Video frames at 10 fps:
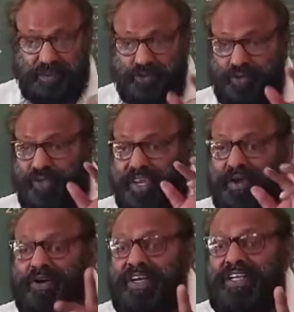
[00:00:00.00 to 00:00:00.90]
So we
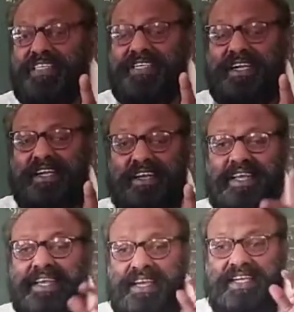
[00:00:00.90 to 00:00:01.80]
record it in journal.
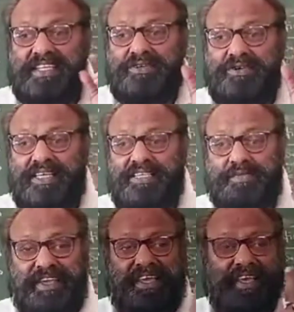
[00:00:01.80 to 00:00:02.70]
It is known as
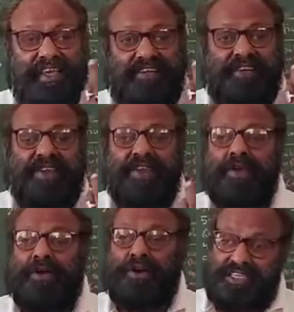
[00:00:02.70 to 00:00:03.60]
making entry
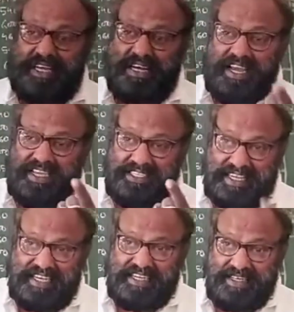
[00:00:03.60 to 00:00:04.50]
or
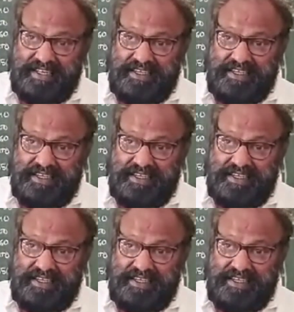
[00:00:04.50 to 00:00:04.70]
journalizing,